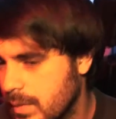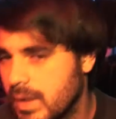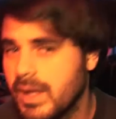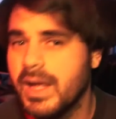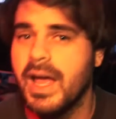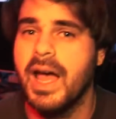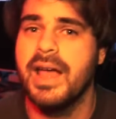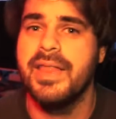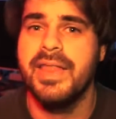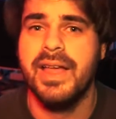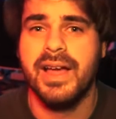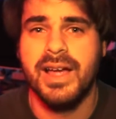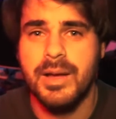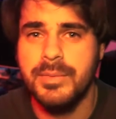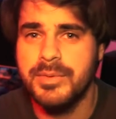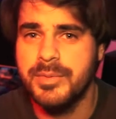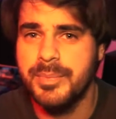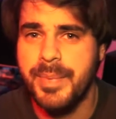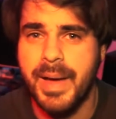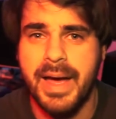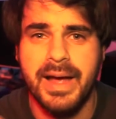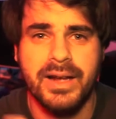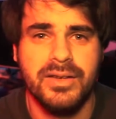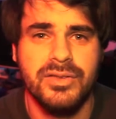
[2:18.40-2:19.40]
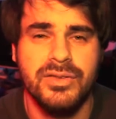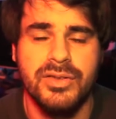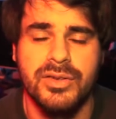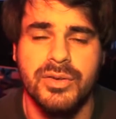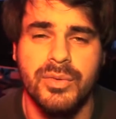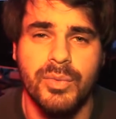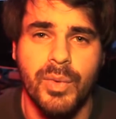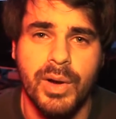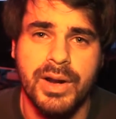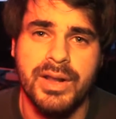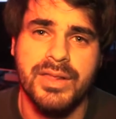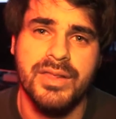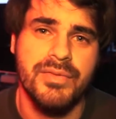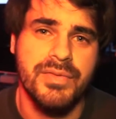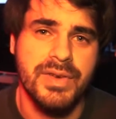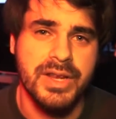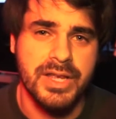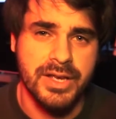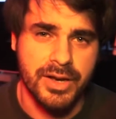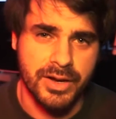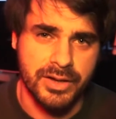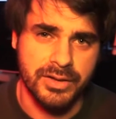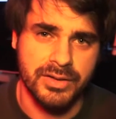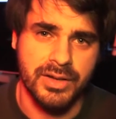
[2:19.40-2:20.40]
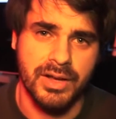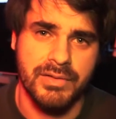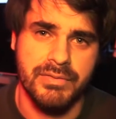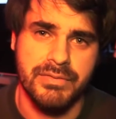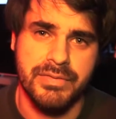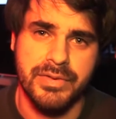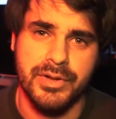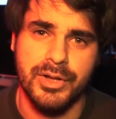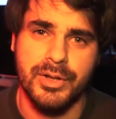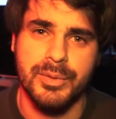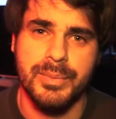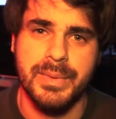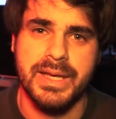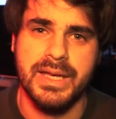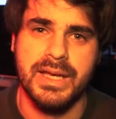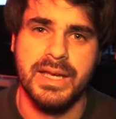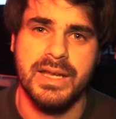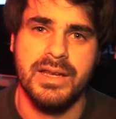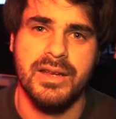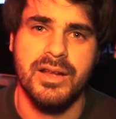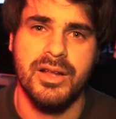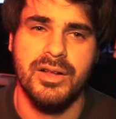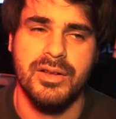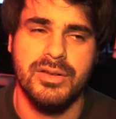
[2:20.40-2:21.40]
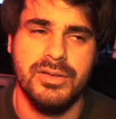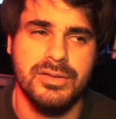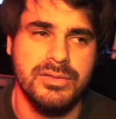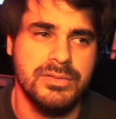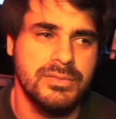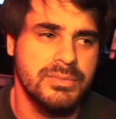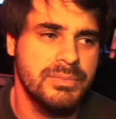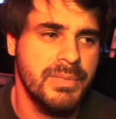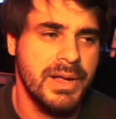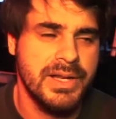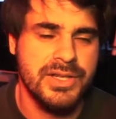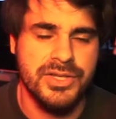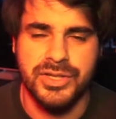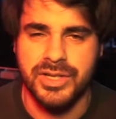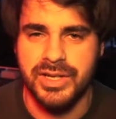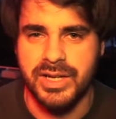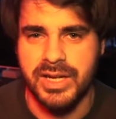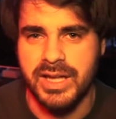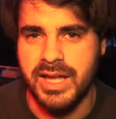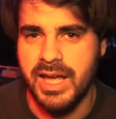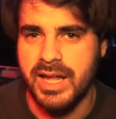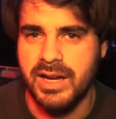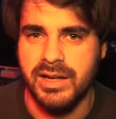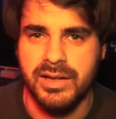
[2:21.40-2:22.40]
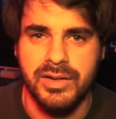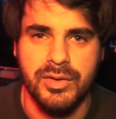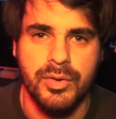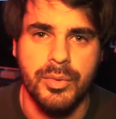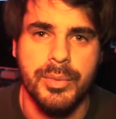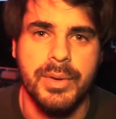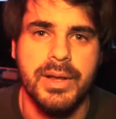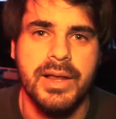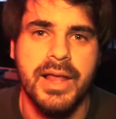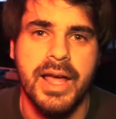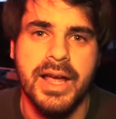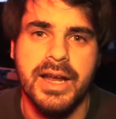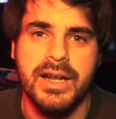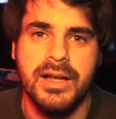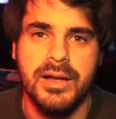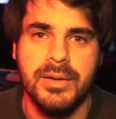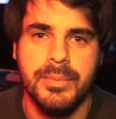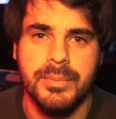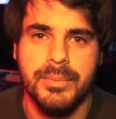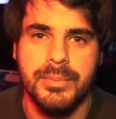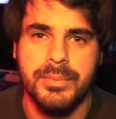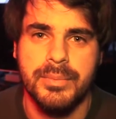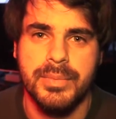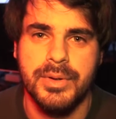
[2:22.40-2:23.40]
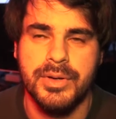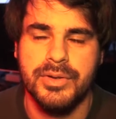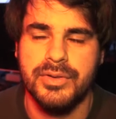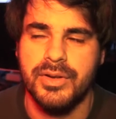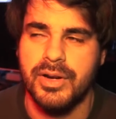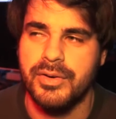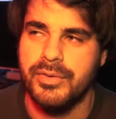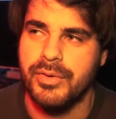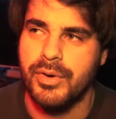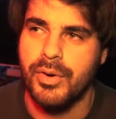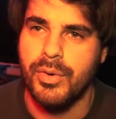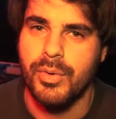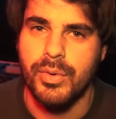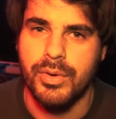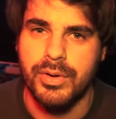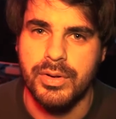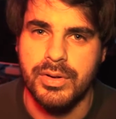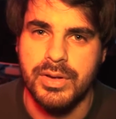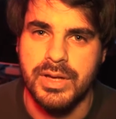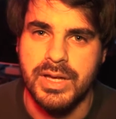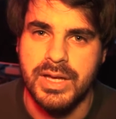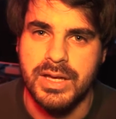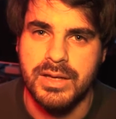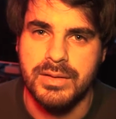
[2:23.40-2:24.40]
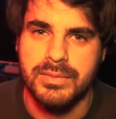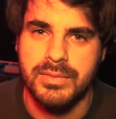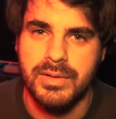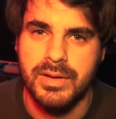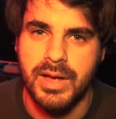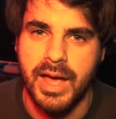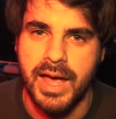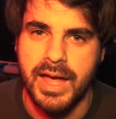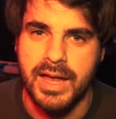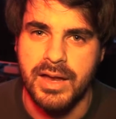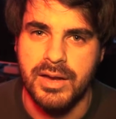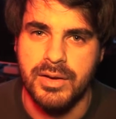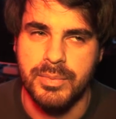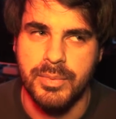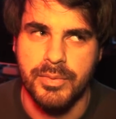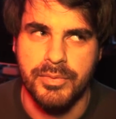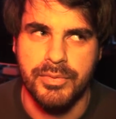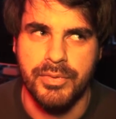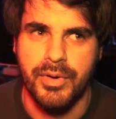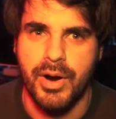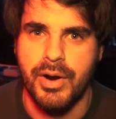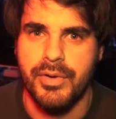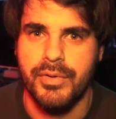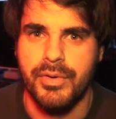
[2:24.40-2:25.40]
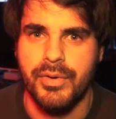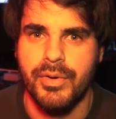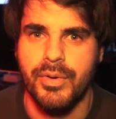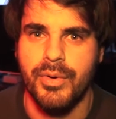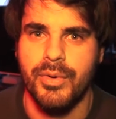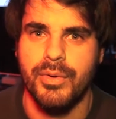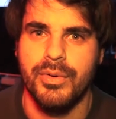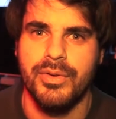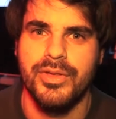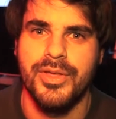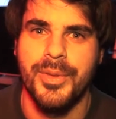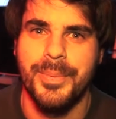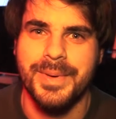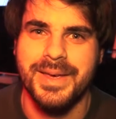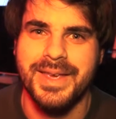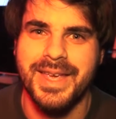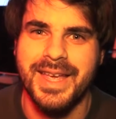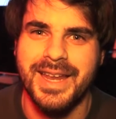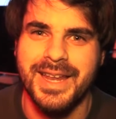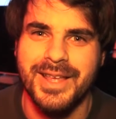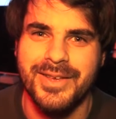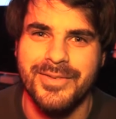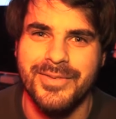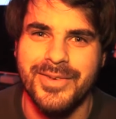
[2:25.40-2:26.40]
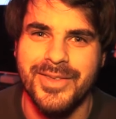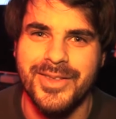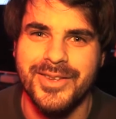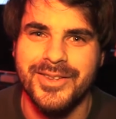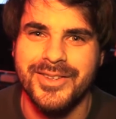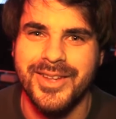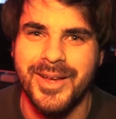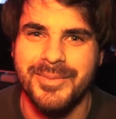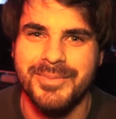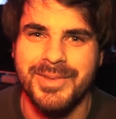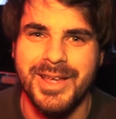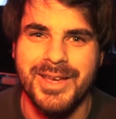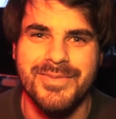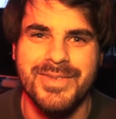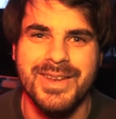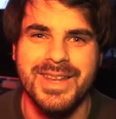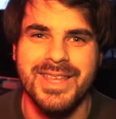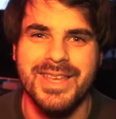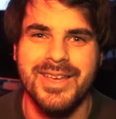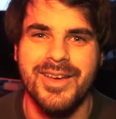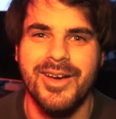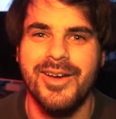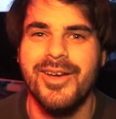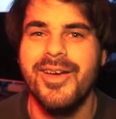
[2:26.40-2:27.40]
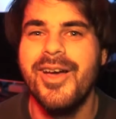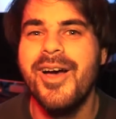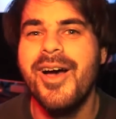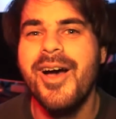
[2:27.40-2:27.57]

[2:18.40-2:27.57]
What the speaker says: And that comes back to one of the videos I'm filming, and I'll mention it again a little bit later because I recorded the end before I recorded the beginning for this update video.